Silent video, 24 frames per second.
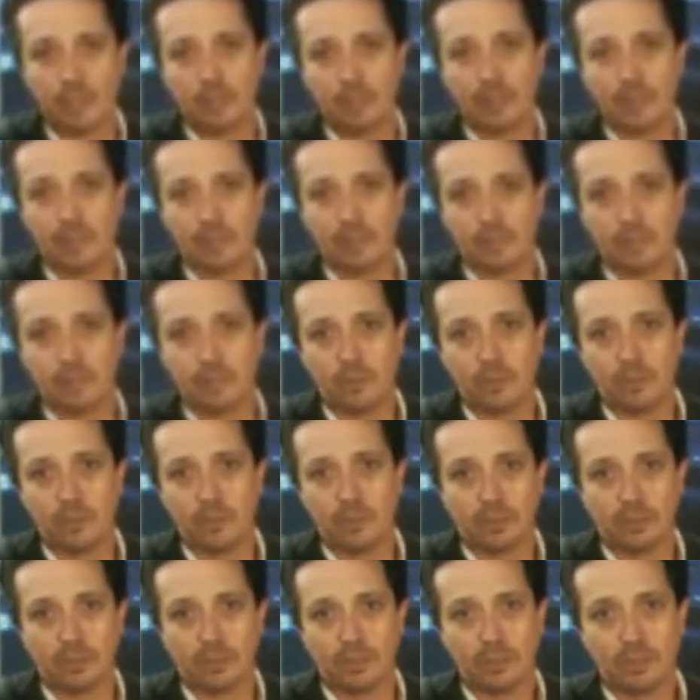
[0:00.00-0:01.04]
as a
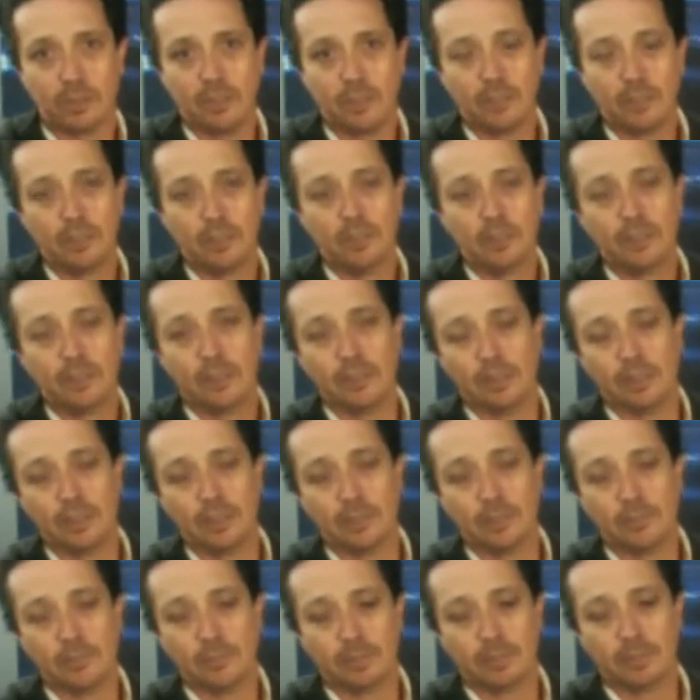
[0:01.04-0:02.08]
musician uh,
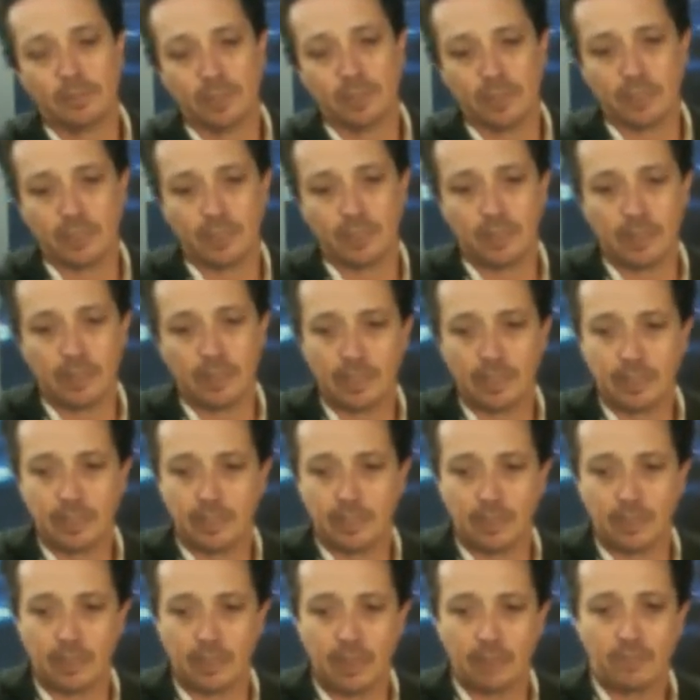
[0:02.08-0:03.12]
particularly in a
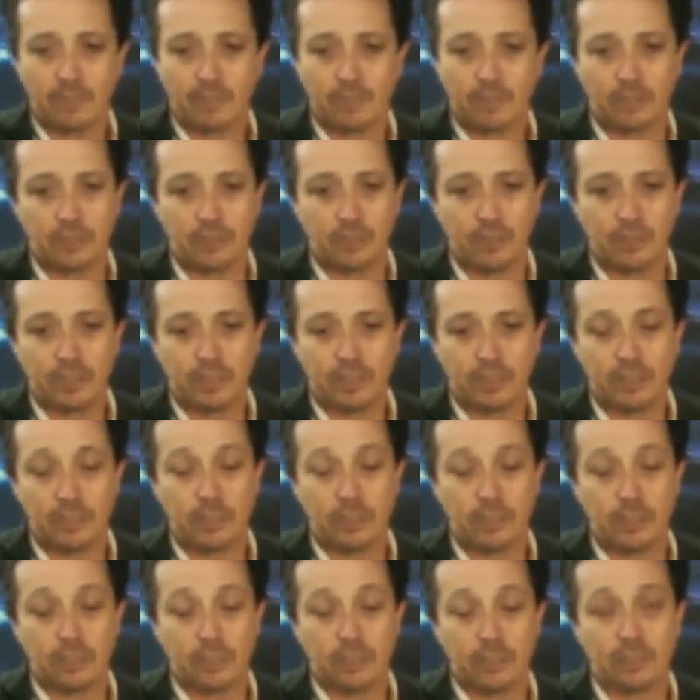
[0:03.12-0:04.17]
live situation
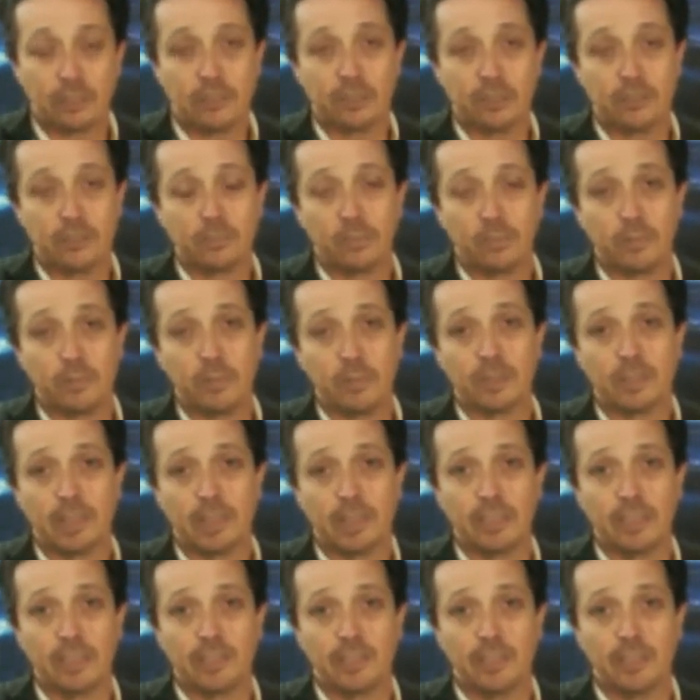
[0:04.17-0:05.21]
and it's just pretty much how
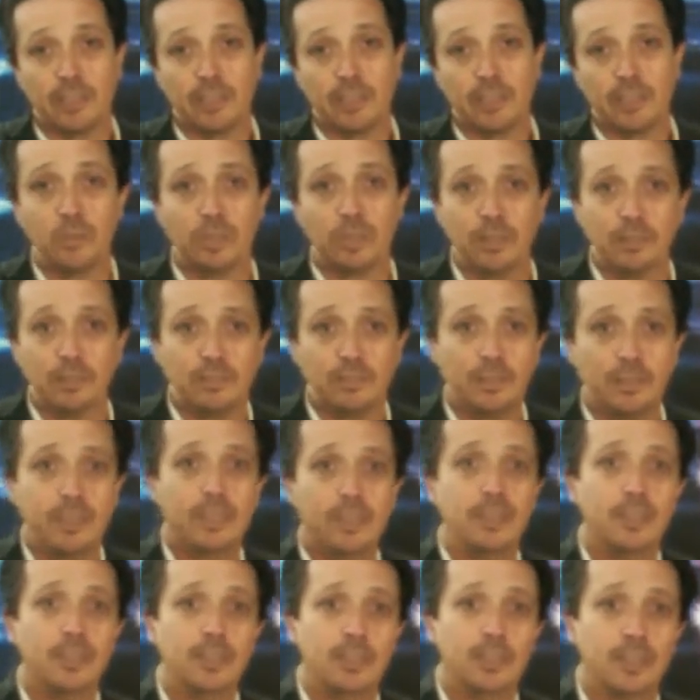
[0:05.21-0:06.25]
you deal with it
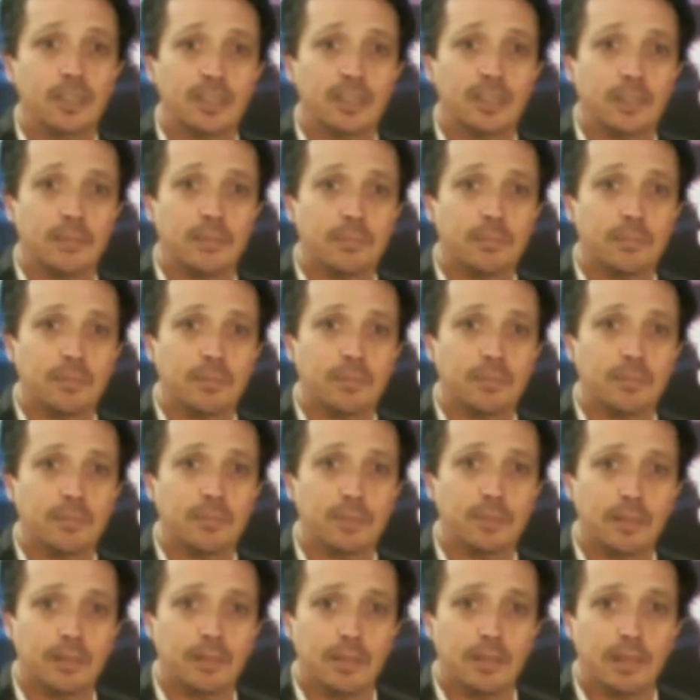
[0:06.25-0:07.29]
um, yep.
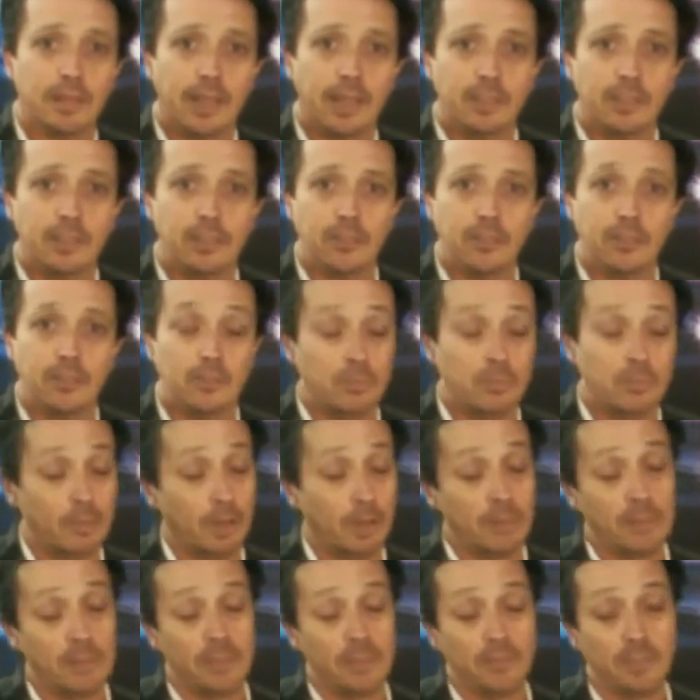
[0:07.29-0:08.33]
and how you
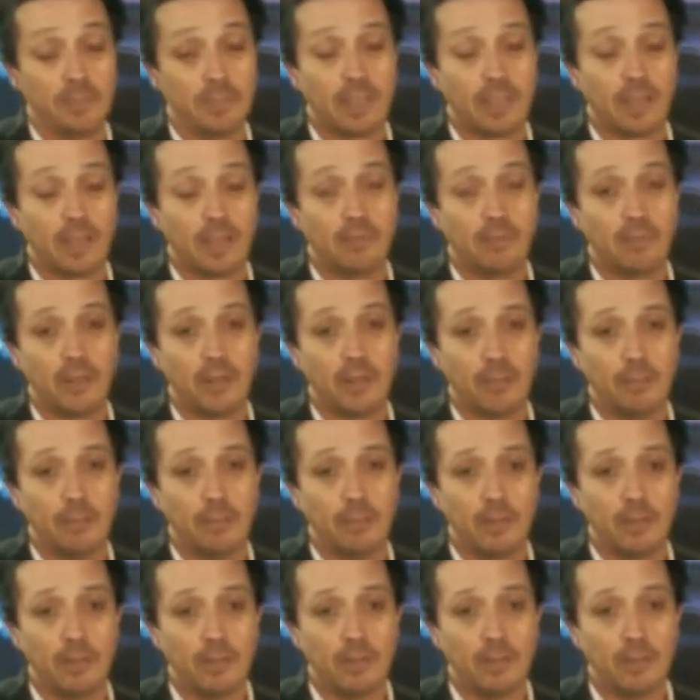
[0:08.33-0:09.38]
perhaps even cover it up
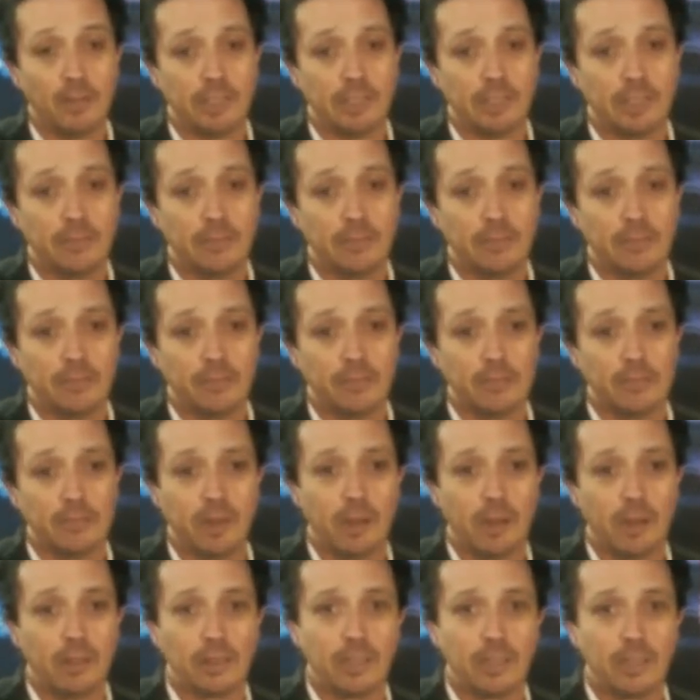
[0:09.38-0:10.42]
mostly if you
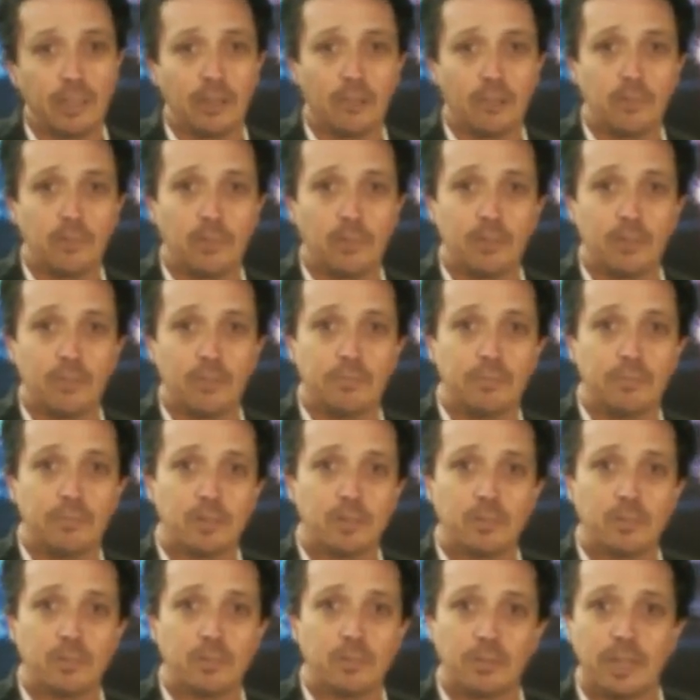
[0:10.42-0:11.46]
smile and get on with it
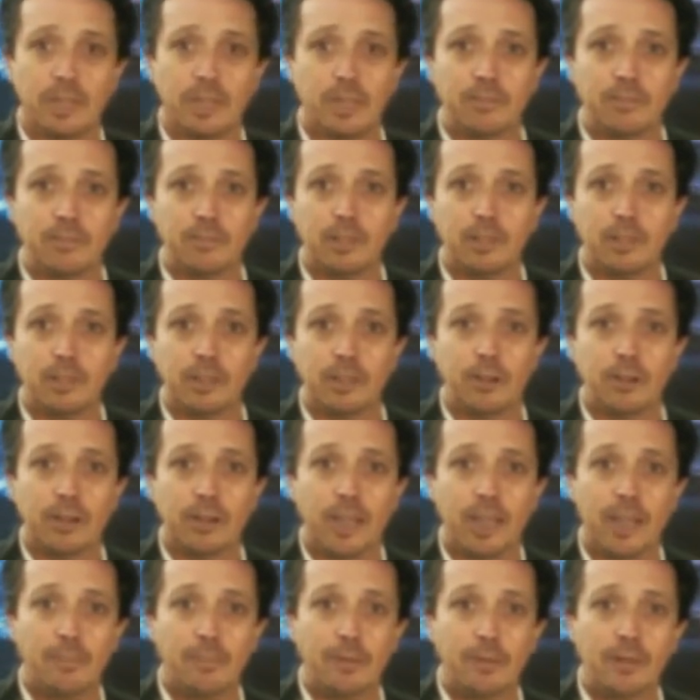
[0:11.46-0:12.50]
most people aren't even going to know it
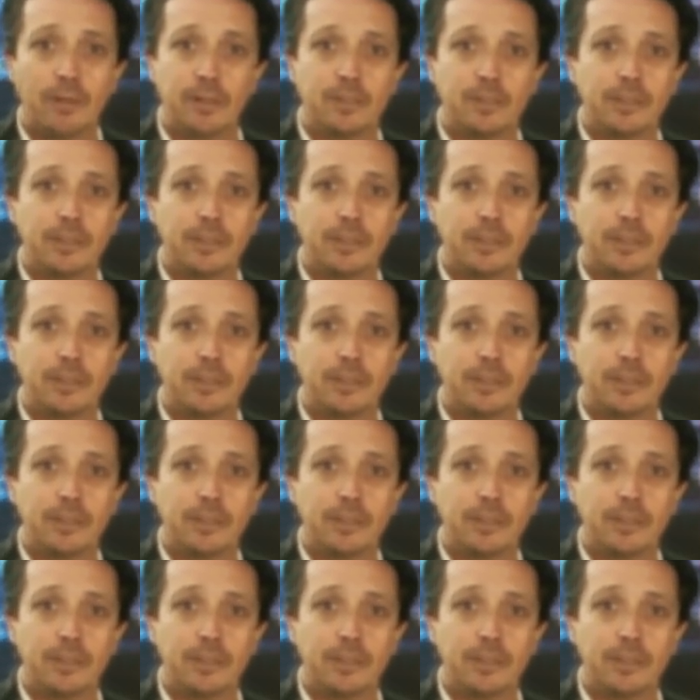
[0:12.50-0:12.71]
happened